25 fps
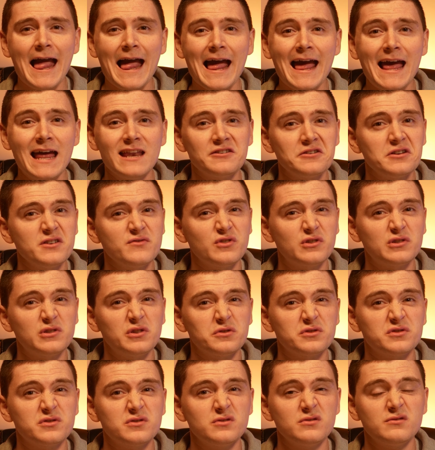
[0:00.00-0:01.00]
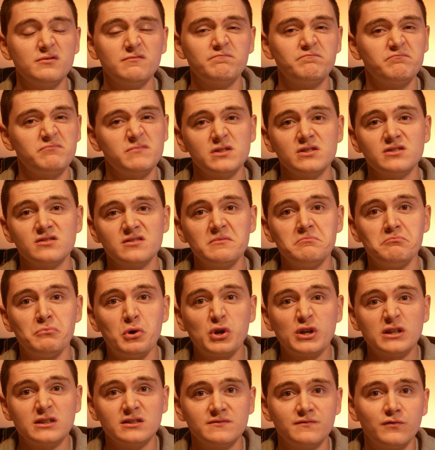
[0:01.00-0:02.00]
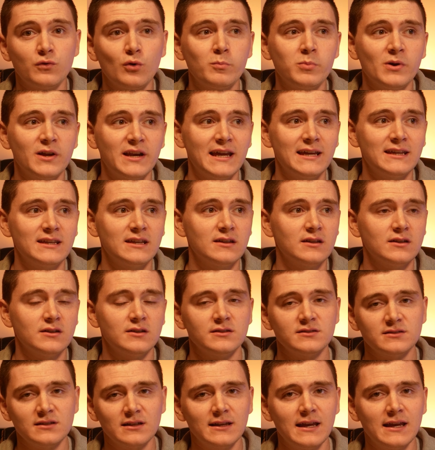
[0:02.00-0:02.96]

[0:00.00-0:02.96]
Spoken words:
and overclocked to just a modest 4.8 GHz,